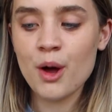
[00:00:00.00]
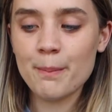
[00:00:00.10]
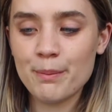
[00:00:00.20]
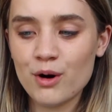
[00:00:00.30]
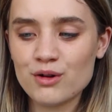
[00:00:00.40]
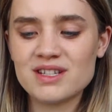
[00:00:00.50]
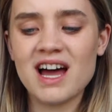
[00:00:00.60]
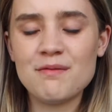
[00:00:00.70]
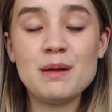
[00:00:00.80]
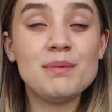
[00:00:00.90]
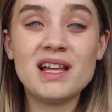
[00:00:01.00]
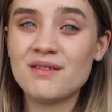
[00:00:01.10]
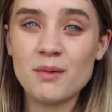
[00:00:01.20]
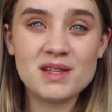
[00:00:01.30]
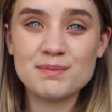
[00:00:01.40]
but I've been playing
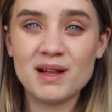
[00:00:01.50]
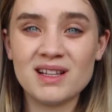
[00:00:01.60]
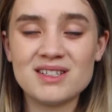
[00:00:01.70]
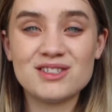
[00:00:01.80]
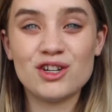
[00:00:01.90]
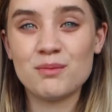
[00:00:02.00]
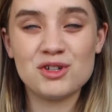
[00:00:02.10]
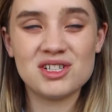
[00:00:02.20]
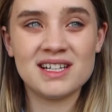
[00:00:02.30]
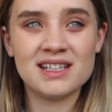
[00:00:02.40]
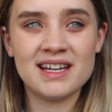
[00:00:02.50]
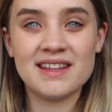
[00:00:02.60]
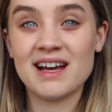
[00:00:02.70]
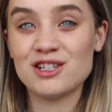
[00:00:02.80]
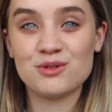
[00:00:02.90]
around with this palette so much lately
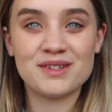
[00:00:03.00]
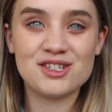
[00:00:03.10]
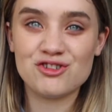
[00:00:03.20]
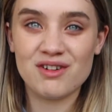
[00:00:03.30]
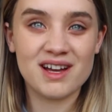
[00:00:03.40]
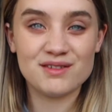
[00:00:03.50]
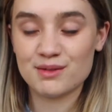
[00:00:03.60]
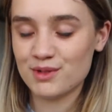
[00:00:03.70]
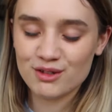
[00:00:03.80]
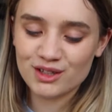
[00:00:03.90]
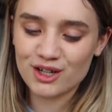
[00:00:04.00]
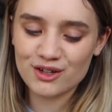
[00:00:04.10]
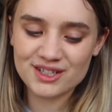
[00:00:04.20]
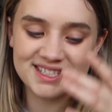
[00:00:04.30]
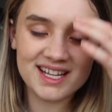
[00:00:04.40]
that I just wanted to try out some new
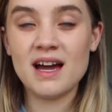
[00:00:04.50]
looks,